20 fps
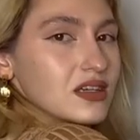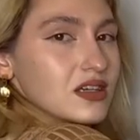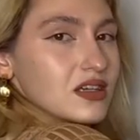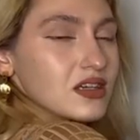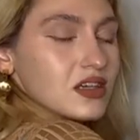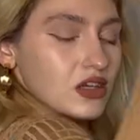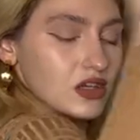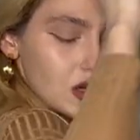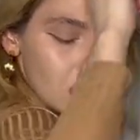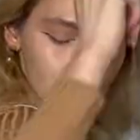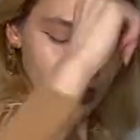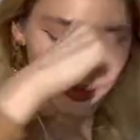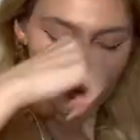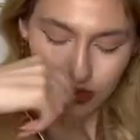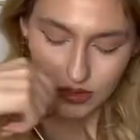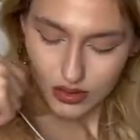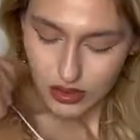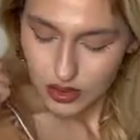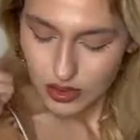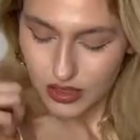you know,
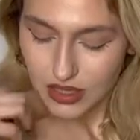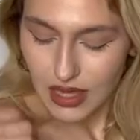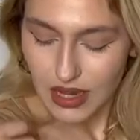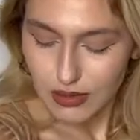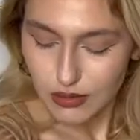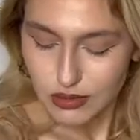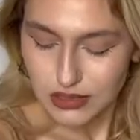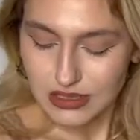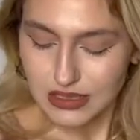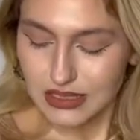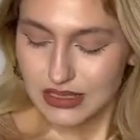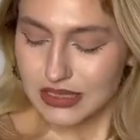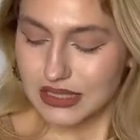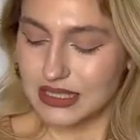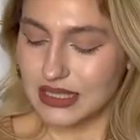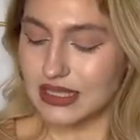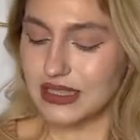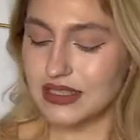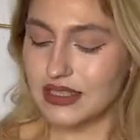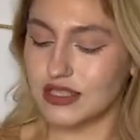2000s.
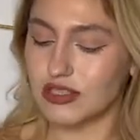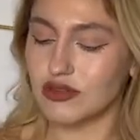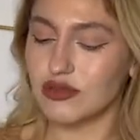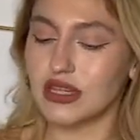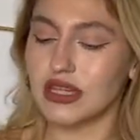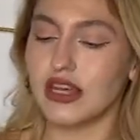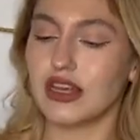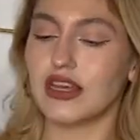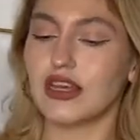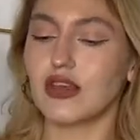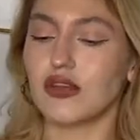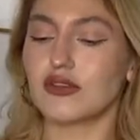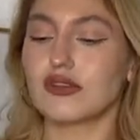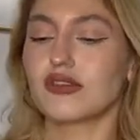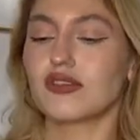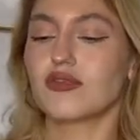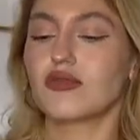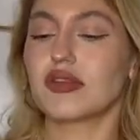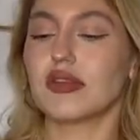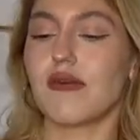It's really cute,
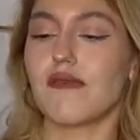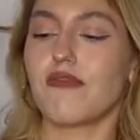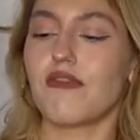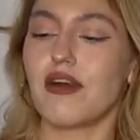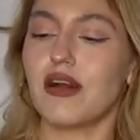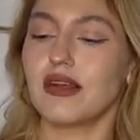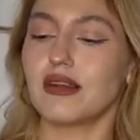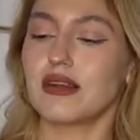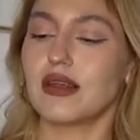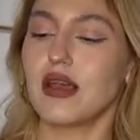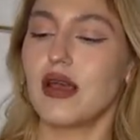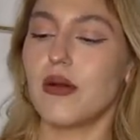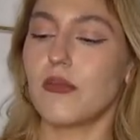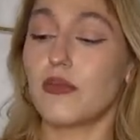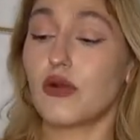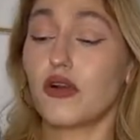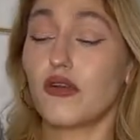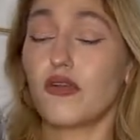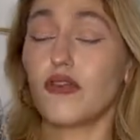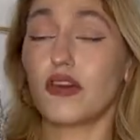it's really fun.
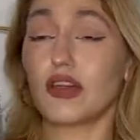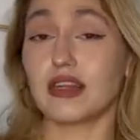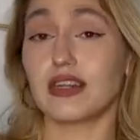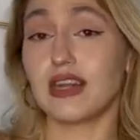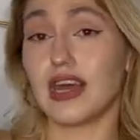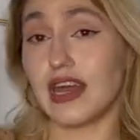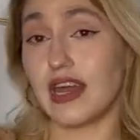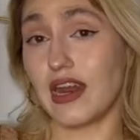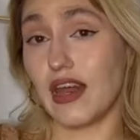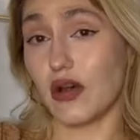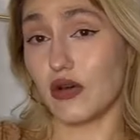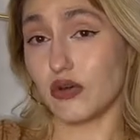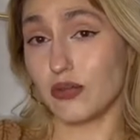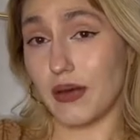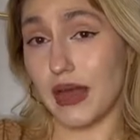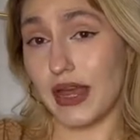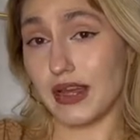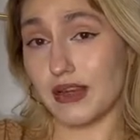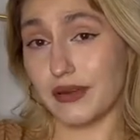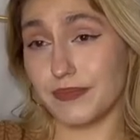Perfect night out
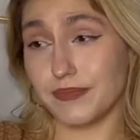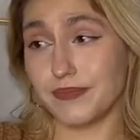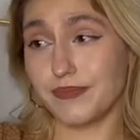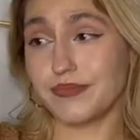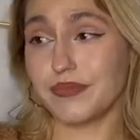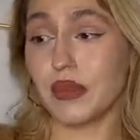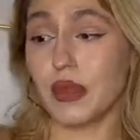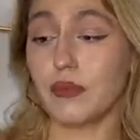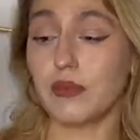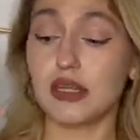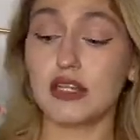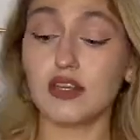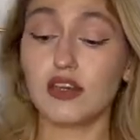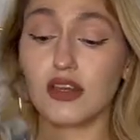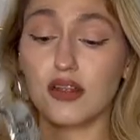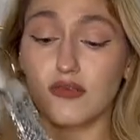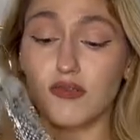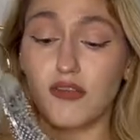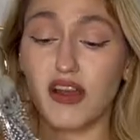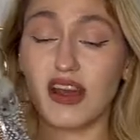bag. But you
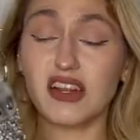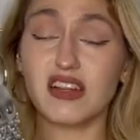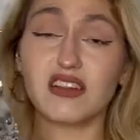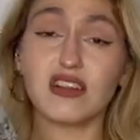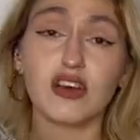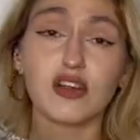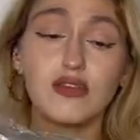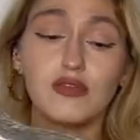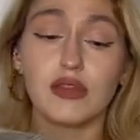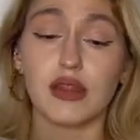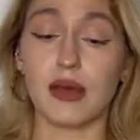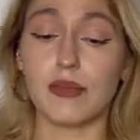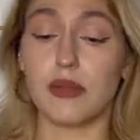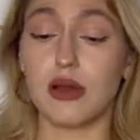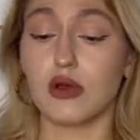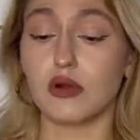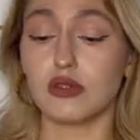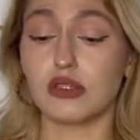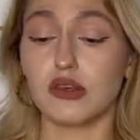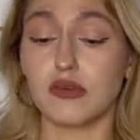can find a lot of them. I
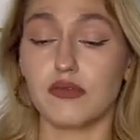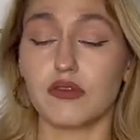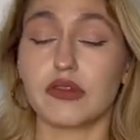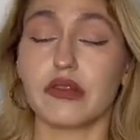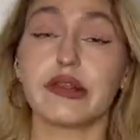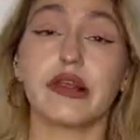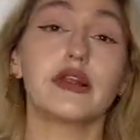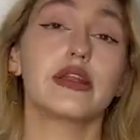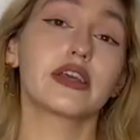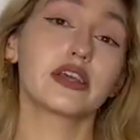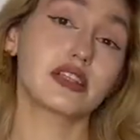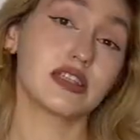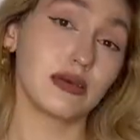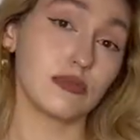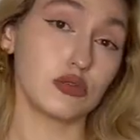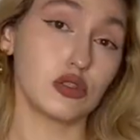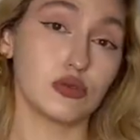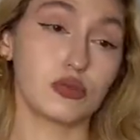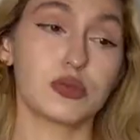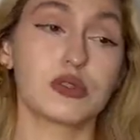will definitely link some
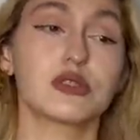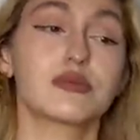dupes.